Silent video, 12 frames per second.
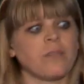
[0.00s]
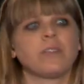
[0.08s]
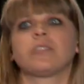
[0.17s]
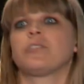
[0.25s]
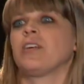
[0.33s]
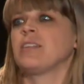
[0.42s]
of
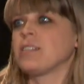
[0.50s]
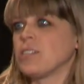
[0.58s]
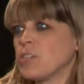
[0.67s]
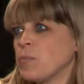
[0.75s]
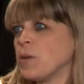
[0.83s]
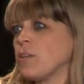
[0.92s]
the
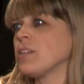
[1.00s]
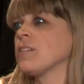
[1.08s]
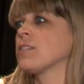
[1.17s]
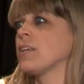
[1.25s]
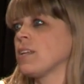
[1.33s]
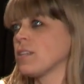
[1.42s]
transition period
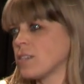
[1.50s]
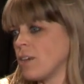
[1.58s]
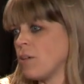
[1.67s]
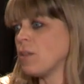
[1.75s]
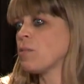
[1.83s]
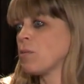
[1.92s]
this kid is
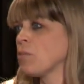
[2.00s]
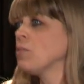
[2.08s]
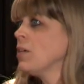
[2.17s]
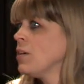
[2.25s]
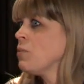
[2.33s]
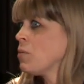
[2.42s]
going through
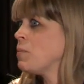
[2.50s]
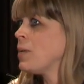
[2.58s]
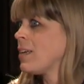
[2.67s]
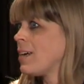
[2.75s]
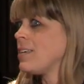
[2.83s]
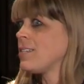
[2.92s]
would be
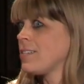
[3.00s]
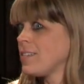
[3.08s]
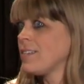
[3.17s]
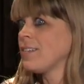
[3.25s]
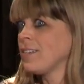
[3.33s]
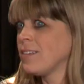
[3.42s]
nice
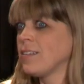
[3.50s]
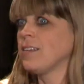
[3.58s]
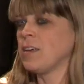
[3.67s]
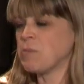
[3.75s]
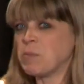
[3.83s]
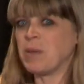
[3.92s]

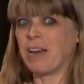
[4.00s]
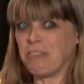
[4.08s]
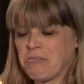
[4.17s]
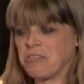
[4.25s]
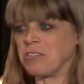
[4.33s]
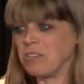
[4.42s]
and would be
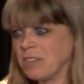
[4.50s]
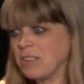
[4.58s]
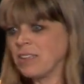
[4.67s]
helpful.